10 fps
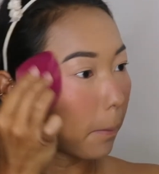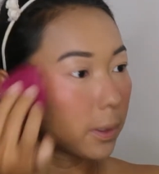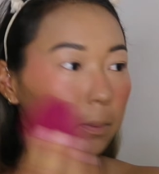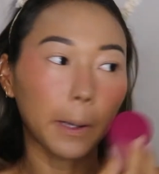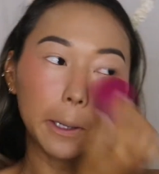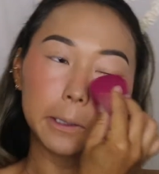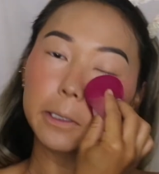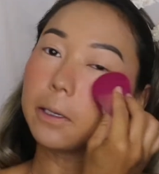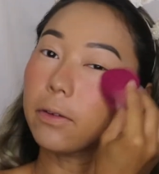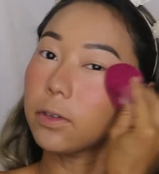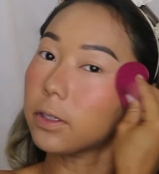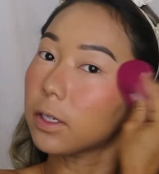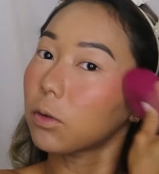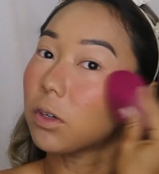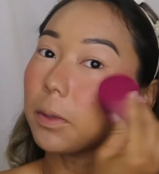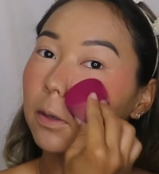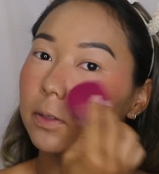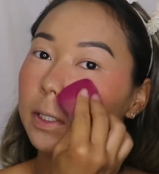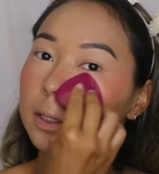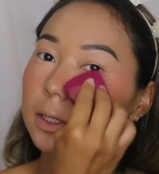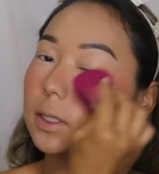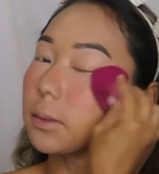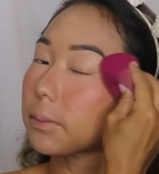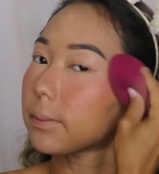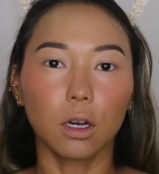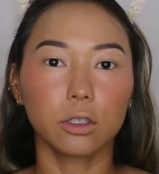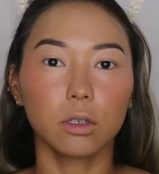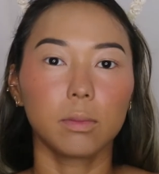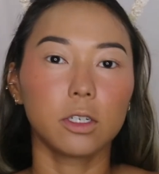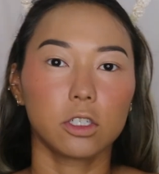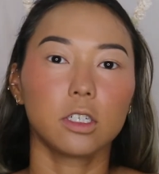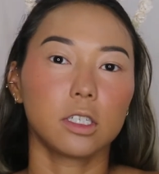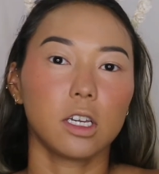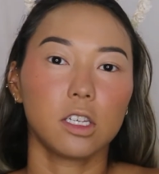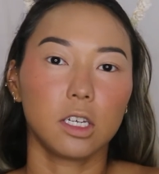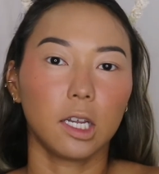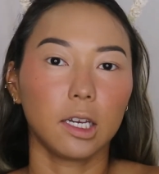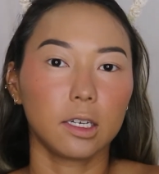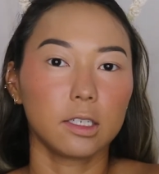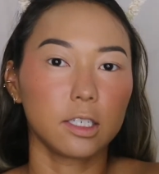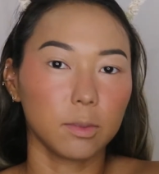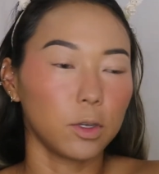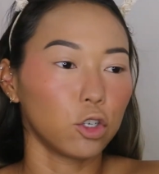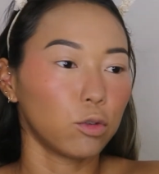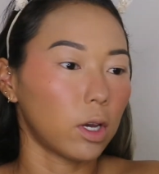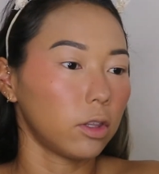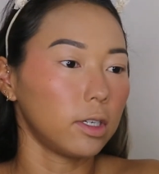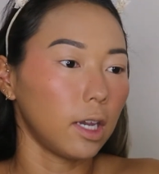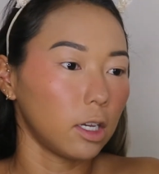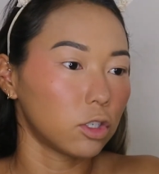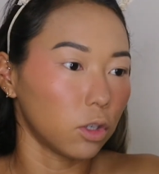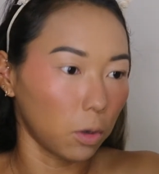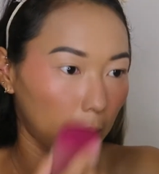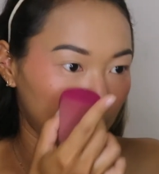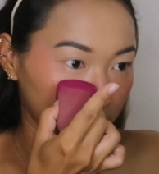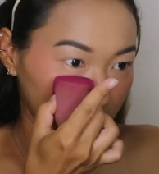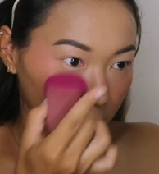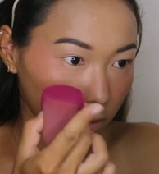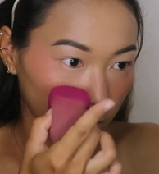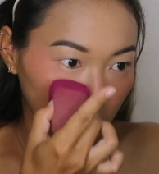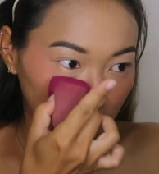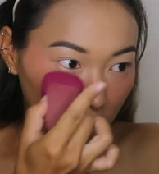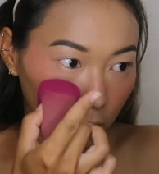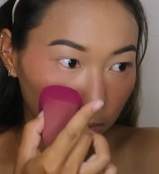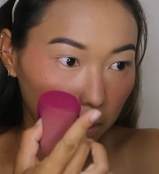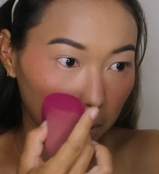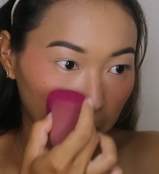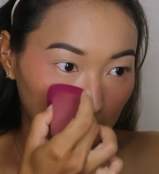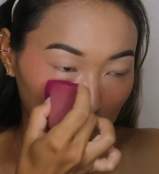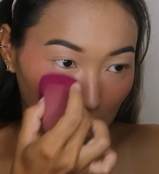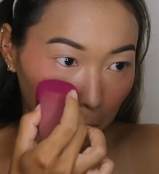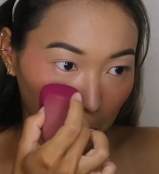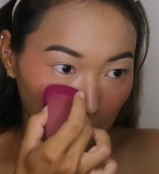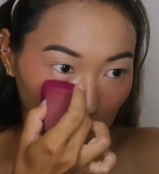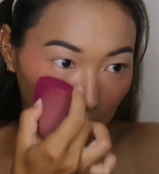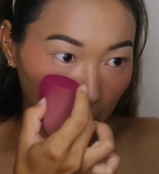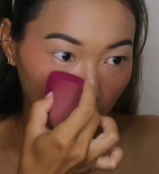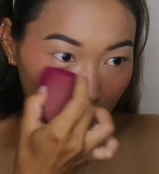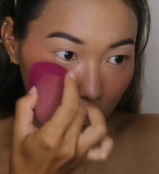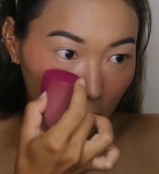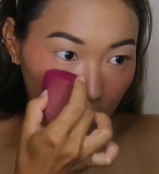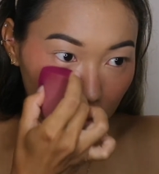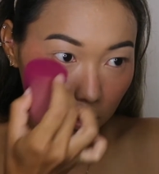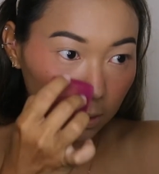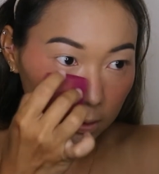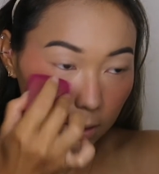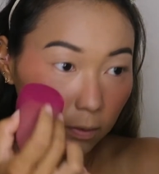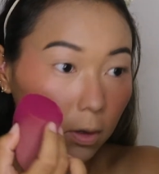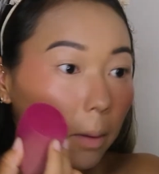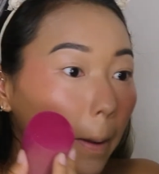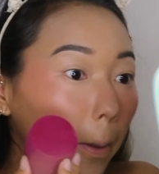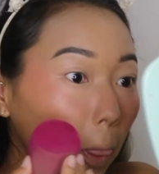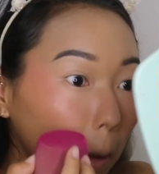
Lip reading: sponge and everything will be fixed. Also, blush does tend to like disappear throughout the day, so starting a little bit heavier is never a bad